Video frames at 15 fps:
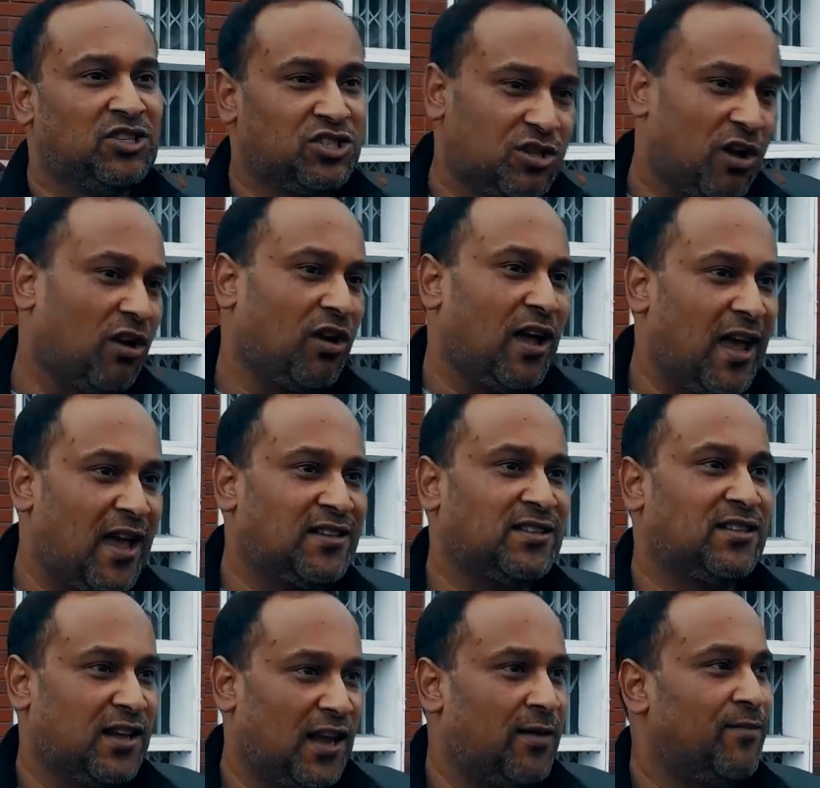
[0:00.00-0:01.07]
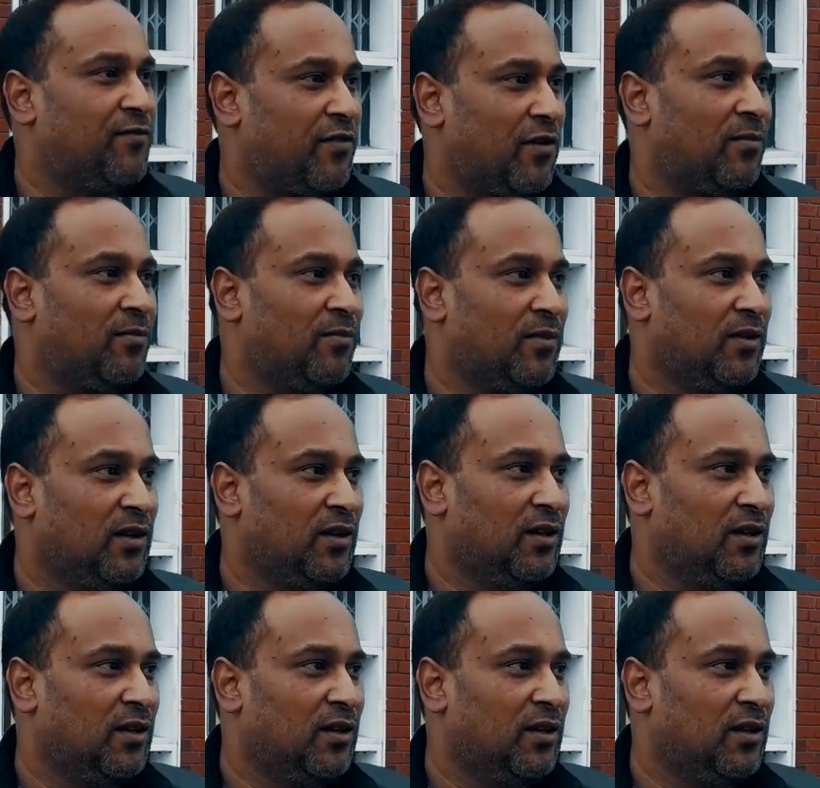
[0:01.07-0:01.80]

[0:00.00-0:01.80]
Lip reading: stock as it came from